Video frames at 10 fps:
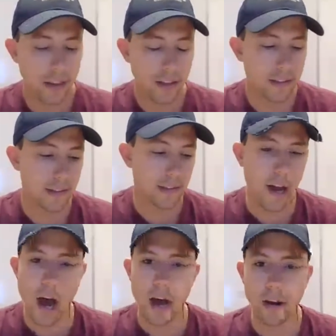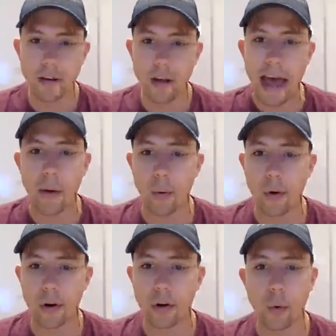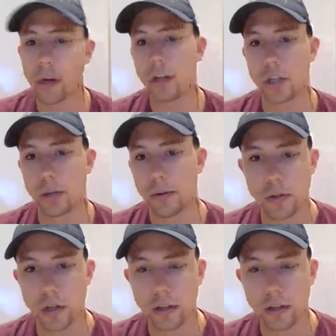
This is not our coin distribution.